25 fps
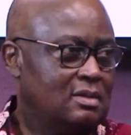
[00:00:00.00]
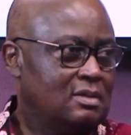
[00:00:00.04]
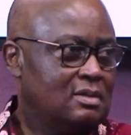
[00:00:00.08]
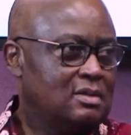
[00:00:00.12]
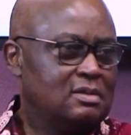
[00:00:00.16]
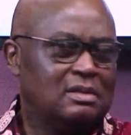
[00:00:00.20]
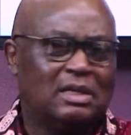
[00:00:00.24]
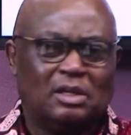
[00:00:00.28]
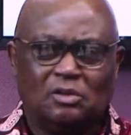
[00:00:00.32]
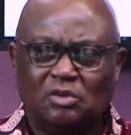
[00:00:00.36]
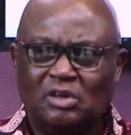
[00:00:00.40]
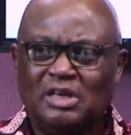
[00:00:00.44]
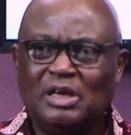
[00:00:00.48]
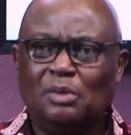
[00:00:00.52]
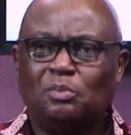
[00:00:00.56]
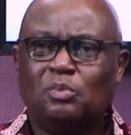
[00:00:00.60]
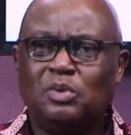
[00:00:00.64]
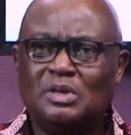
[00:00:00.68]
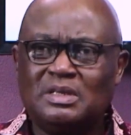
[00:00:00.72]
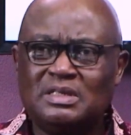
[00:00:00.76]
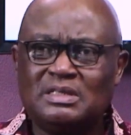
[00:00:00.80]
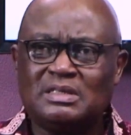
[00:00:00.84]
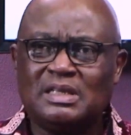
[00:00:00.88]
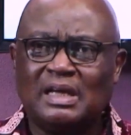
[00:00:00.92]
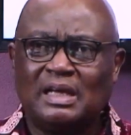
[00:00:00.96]
So I told the
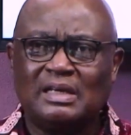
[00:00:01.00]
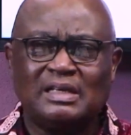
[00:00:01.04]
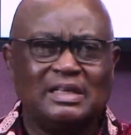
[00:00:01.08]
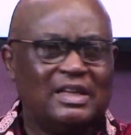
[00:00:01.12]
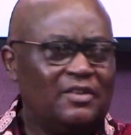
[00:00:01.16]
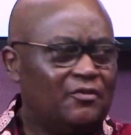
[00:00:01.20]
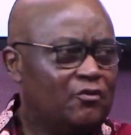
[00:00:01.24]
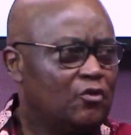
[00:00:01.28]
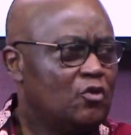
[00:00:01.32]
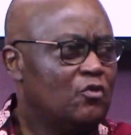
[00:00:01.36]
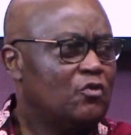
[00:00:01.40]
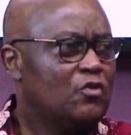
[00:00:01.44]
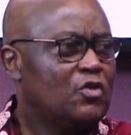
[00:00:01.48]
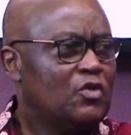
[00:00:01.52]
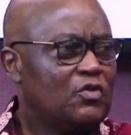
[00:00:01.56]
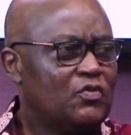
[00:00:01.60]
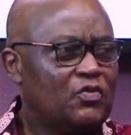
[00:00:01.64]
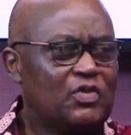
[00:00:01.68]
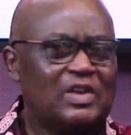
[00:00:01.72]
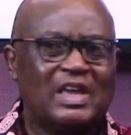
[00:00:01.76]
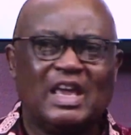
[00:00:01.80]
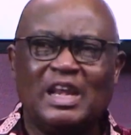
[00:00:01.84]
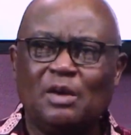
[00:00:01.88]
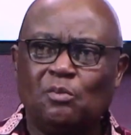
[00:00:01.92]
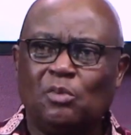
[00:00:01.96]
police that if
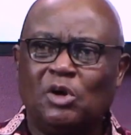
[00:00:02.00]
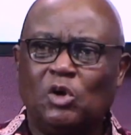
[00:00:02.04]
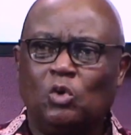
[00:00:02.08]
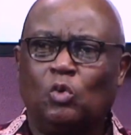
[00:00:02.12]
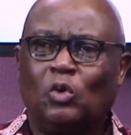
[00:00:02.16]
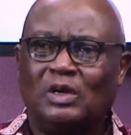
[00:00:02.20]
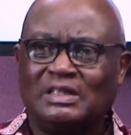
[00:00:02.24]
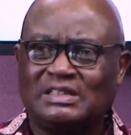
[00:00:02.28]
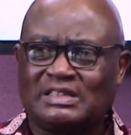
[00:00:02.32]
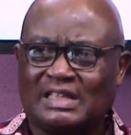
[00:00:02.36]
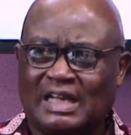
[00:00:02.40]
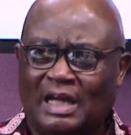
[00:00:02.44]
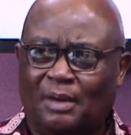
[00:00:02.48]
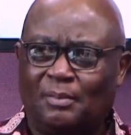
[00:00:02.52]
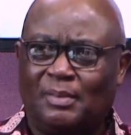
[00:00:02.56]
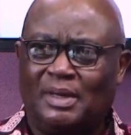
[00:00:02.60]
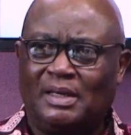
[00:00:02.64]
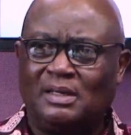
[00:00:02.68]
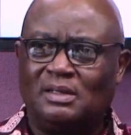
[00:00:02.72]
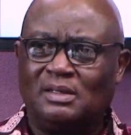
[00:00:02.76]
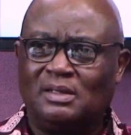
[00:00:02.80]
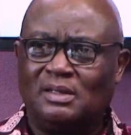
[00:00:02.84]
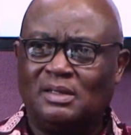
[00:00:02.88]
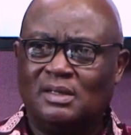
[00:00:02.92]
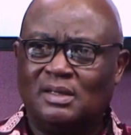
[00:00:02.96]
anybody who was coming,
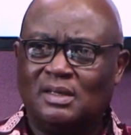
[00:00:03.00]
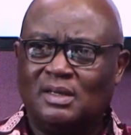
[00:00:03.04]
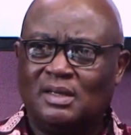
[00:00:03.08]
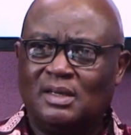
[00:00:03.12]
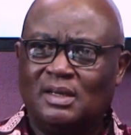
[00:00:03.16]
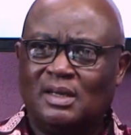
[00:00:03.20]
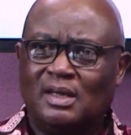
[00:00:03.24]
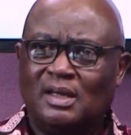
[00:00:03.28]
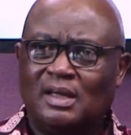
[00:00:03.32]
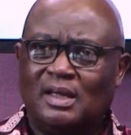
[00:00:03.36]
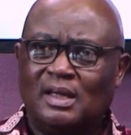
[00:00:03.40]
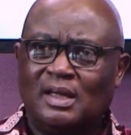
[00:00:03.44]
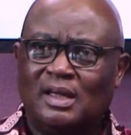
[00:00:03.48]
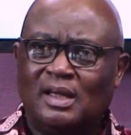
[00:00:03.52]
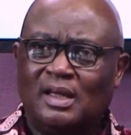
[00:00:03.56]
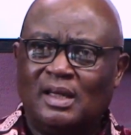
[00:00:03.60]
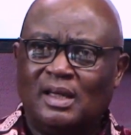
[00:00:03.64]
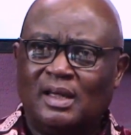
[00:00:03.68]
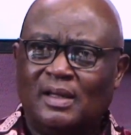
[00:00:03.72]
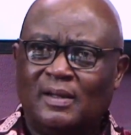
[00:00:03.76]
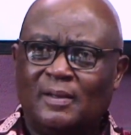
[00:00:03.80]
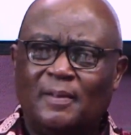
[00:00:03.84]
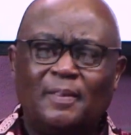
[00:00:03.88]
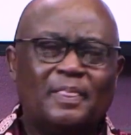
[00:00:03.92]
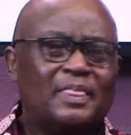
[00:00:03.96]

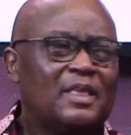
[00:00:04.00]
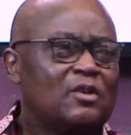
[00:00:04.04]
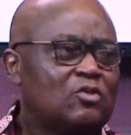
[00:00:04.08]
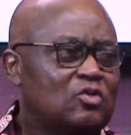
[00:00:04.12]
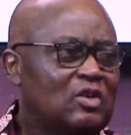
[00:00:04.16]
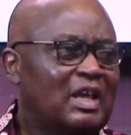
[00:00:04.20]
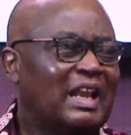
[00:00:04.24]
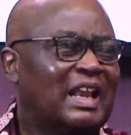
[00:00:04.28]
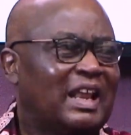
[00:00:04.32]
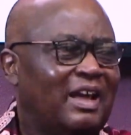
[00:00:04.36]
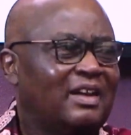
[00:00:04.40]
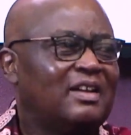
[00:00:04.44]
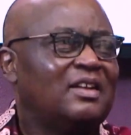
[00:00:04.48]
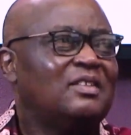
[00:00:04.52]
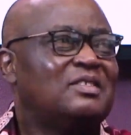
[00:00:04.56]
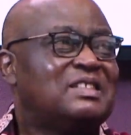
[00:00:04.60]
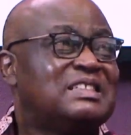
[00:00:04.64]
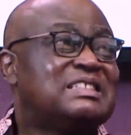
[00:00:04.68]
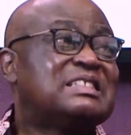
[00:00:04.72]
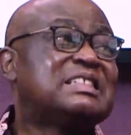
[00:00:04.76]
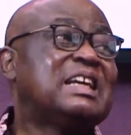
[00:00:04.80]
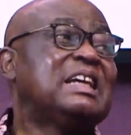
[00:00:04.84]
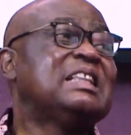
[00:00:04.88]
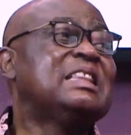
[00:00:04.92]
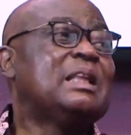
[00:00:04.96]
we should allow them to
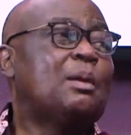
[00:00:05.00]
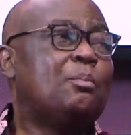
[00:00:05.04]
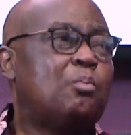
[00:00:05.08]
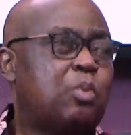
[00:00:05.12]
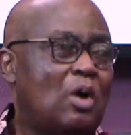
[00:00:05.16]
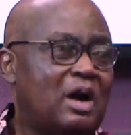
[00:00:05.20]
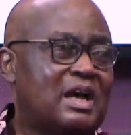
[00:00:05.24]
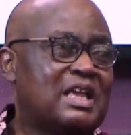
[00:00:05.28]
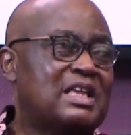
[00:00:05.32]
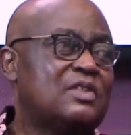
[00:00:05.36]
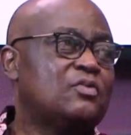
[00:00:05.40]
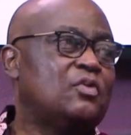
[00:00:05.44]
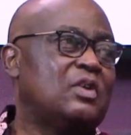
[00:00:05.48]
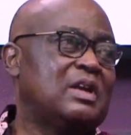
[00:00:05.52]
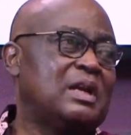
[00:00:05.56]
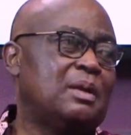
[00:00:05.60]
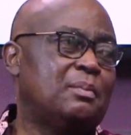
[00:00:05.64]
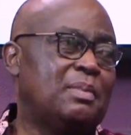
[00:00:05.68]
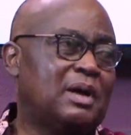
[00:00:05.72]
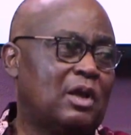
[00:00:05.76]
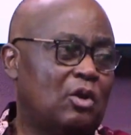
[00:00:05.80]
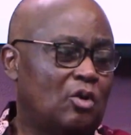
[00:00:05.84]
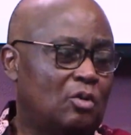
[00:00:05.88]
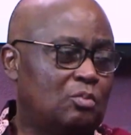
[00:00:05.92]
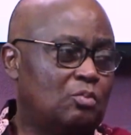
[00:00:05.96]
set the pockets for the
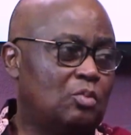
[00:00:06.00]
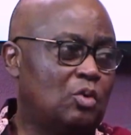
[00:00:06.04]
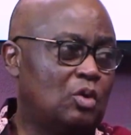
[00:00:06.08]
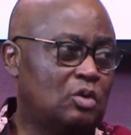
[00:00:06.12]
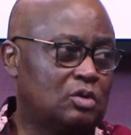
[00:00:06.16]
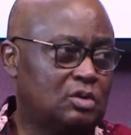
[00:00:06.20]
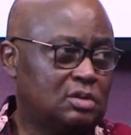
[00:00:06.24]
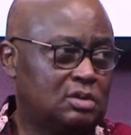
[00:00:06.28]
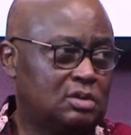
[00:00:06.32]
ballot box.